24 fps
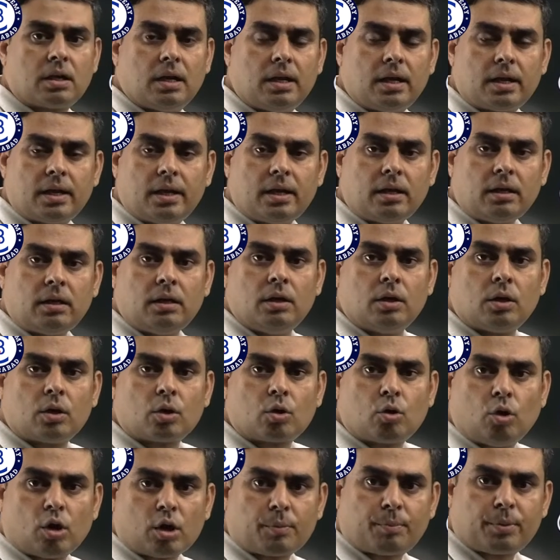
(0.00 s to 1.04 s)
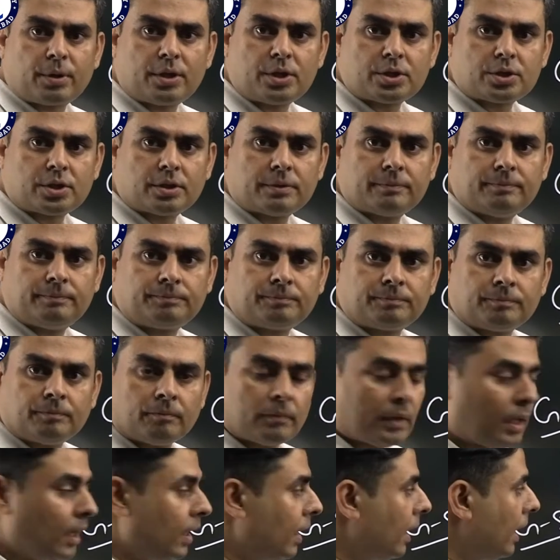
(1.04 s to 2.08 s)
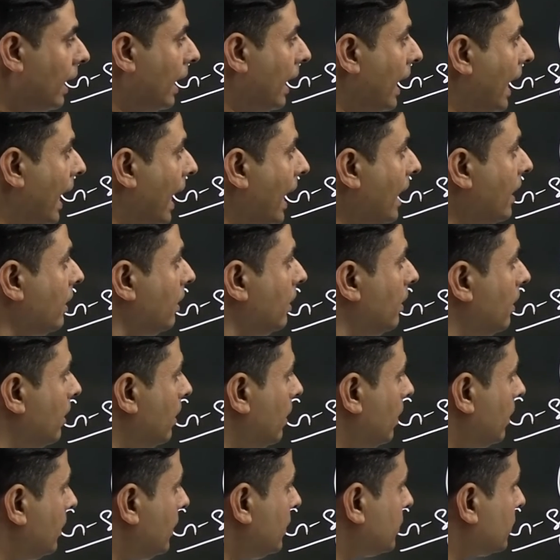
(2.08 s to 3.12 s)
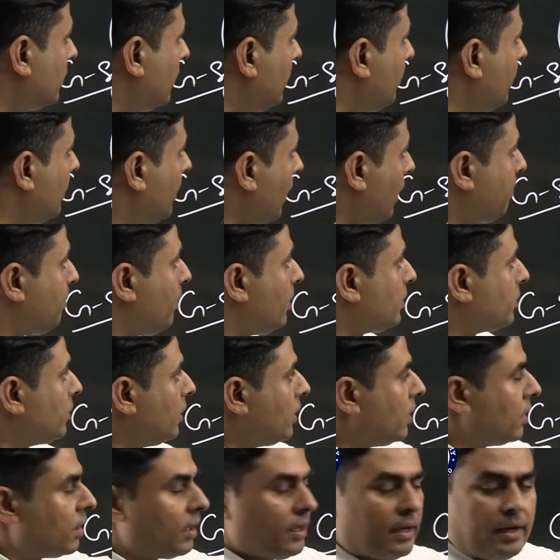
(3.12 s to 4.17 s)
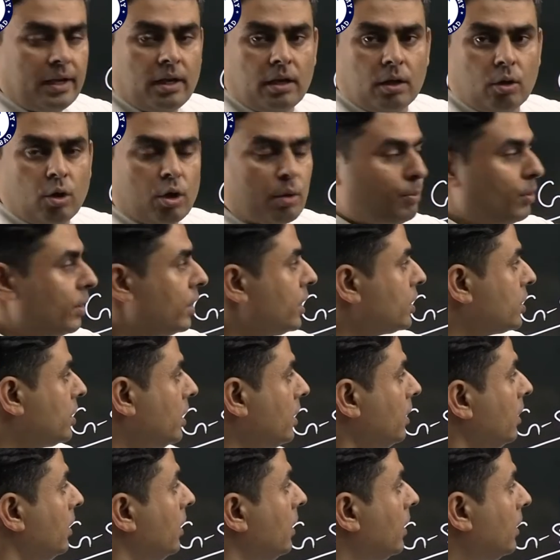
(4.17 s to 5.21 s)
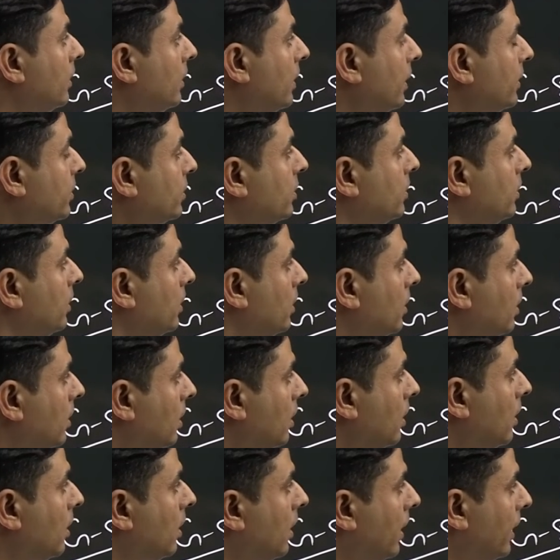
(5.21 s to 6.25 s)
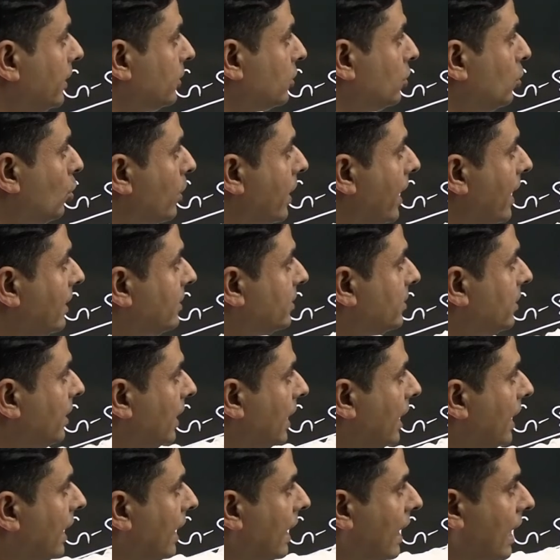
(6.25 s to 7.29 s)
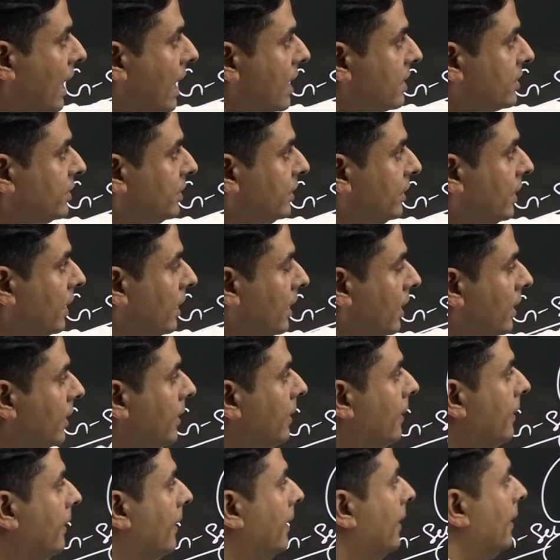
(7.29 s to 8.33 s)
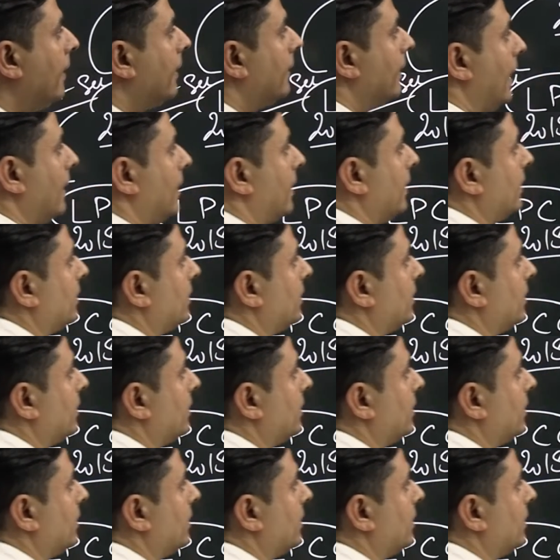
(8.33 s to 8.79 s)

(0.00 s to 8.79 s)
clearing corporation. And this limited person clearing corporation, this is known as ARCL, that